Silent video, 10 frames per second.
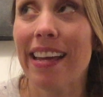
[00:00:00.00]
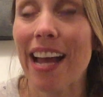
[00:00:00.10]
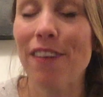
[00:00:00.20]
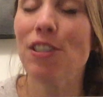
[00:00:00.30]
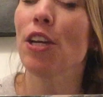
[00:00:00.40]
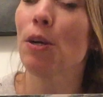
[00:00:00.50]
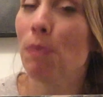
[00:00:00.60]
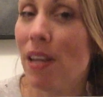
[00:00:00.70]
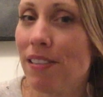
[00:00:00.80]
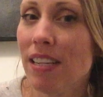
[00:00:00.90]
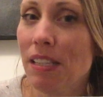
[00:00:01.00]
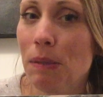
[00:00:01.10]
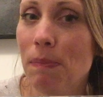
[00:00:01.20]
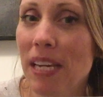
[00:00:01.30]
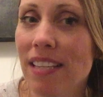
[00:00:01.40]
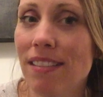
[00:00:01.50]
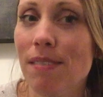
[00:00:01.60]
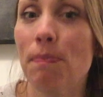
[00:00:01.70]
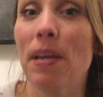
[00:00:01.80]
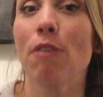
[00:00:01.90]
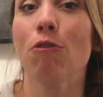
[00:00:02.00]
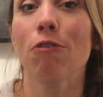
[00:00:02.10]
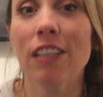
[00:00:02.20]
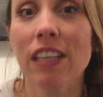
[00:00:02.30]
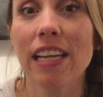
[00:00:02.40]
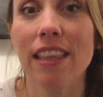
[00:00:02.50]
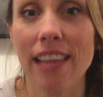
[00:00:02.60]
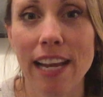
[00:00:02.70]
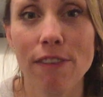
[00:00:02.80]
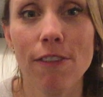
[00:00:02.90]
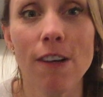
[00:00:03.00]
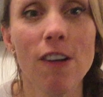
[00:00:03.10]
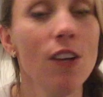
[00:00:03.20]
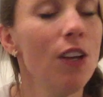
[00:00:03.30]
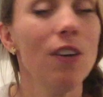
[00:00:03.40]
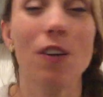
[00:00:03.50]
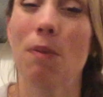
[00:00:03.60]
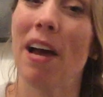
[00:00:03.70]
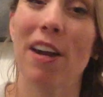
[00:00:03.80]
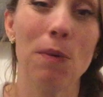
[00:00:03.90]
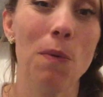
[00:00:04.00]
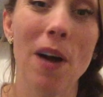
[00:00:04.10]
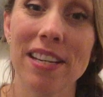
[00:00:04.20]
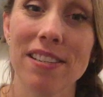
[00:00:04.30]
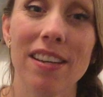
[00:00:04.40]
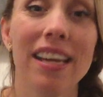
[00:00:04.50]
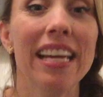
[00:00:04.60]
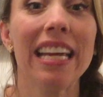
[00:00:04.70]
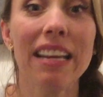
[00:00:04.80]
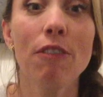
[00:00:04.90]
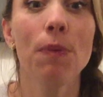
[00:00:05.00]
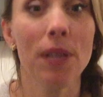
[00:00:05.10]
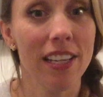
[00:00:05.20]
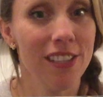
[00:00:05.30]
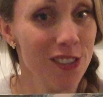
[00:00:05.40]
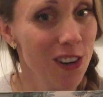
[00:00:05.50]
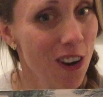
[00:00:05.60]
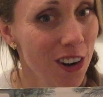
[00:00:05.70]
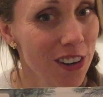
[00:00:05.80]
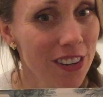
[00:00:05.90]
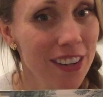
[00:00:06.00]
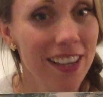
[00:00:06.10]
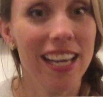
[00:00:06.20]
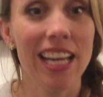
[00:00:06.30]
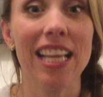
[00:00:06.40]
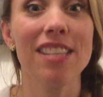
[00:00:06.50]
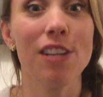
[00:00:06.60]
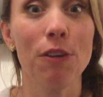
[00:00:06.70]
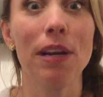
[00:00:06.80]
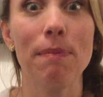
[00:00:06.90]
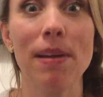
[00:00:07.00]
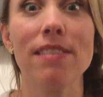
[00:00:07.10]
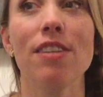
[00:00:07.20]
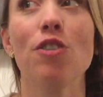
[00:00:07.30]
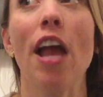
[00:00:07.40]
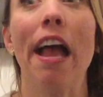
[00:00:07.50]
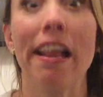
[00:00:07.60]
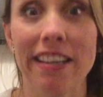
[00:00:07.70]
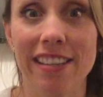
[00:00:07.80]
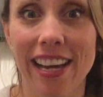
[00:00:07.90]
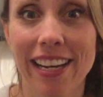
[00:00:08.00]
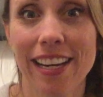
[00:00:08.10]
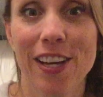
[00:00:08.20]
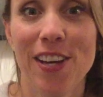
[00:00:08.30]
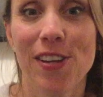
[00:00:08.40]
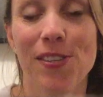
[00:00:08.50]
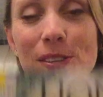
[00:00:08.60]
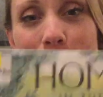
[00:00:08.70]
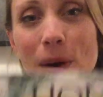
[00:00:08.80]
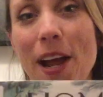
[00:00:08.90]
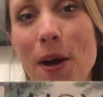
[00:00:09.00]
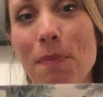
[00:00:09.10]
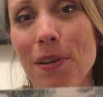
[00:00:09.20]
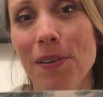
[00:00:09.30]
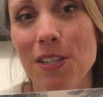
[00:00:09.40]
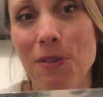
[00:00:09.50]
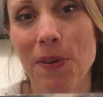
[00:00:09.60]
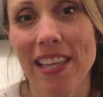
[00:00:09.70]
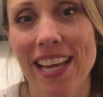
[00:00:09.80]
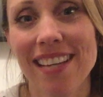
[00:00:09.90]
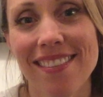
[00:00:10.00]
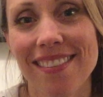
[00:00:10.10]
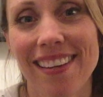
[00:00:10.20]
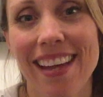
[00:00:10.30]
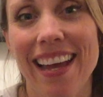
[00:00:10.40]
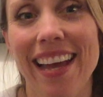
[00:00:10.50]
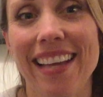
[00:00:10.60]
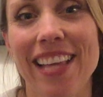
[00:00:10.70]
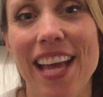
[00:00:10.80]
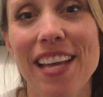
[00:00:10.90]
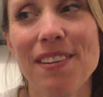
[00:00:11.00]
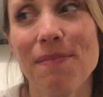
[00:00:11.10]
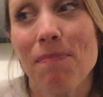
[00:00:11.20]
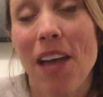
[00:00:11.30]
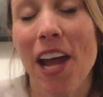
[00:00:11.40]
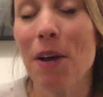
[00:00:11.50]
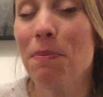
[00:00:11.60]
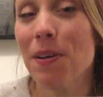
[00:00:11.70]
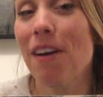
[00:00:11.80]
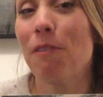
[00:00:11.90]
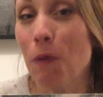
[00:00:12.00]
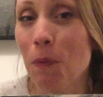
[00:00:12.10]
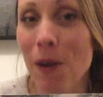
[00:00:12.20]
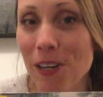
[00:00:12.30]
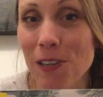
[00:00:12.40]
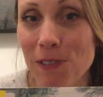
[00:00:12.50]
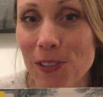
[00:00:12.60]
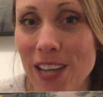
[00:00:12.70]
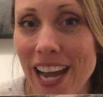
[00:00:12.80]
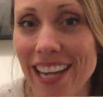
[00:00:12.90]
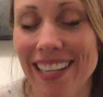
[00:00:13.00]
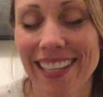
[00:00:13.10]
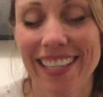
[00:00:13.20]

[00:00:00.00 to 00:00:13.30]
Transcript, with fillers: Counting your blessings means being really thankful no matter what, even when things are hard. And that's a great message any day. So I hope you enjoy this, and then I hope you have a wonderful day.